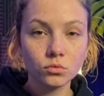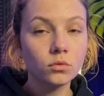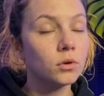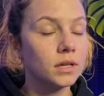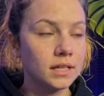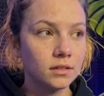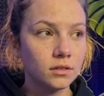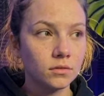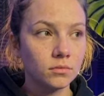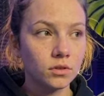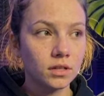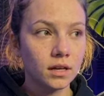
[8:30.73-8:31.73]
for
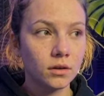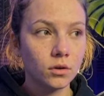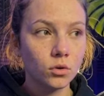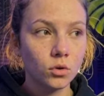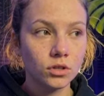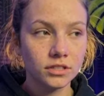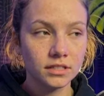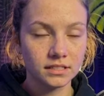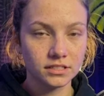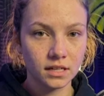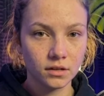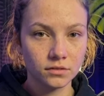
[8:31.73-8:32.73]
another course
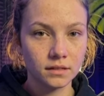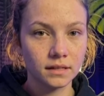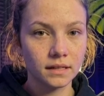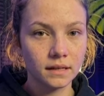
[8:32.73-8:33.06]
itself.